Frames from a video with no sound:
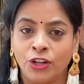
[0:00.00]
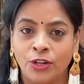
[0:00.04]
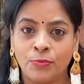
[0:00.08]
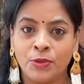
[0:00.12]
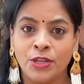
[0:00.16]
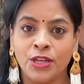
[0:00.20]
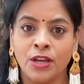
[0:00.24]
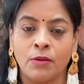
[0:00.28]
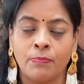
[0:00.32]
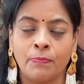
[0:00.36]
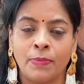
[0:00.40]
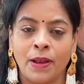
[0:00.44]
to
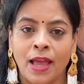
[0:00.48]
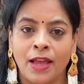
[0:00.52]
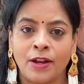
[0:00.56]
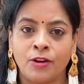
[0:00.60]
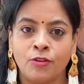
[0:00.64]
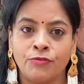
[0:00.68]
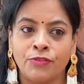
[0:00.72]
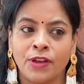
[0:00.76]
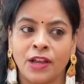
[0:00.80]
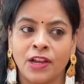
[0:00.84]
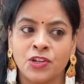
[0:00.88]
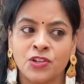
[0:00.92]
be our plan
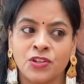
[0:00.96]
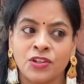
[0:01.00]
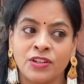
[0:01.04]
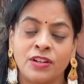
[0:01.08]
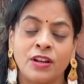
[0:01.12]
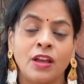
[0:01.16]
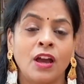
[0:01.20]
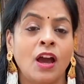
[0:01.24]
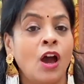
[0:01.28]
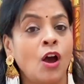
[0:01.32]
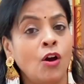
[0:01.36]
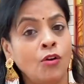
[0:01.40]
of
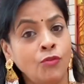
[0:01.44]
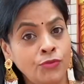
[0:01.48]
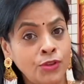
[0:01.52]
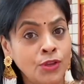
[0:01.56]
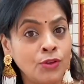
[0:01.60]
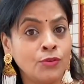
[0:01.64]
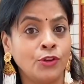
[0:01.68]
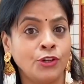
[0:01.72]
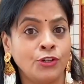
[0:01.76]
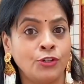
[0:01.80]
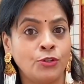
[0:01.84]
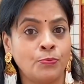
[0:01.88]
action, how we are
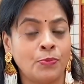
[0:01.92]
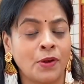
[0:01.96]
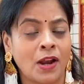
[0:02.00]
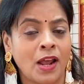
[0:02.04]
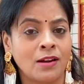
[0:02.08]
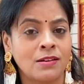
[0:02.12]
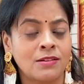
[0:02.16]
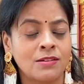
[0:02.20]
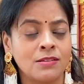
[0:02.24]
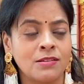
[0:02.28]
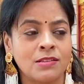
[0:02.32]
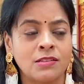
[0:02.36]
going to
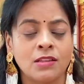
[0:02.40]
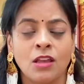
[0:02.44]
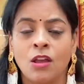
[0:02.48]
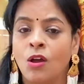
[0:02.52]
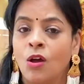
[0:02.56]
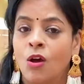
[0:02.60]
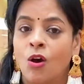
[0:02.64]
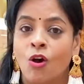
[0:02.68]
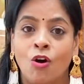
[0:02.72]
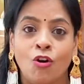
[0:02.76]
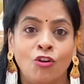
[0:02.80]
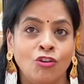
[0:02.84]
practice.
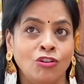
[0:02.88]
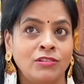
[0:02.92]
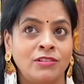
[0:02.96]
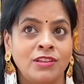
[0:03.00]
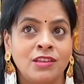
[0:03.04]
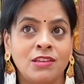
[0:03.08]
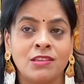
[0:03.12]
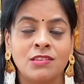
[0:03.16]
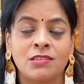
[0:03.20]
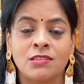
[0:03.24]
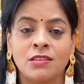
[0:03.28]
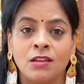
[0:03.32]
All
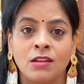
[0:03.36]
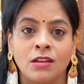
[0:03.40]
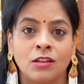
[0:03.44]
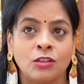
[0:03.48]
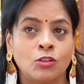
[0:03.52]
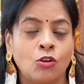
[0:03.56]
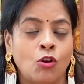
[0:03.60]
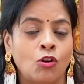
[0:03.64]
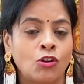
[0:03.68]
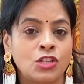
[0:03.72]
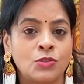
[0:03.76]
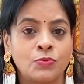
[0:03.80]
these
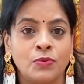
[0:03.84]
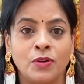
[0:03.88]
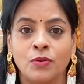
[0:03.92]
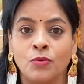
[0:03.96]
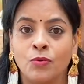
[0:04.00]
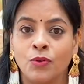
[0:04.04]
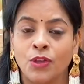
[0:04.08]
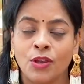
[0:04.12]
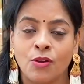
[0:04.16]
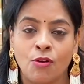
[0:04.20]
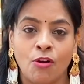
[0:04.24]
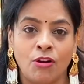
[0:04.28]
thoughts were
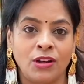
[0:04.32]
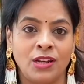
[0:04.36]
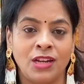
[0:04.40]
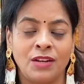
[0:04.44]
going on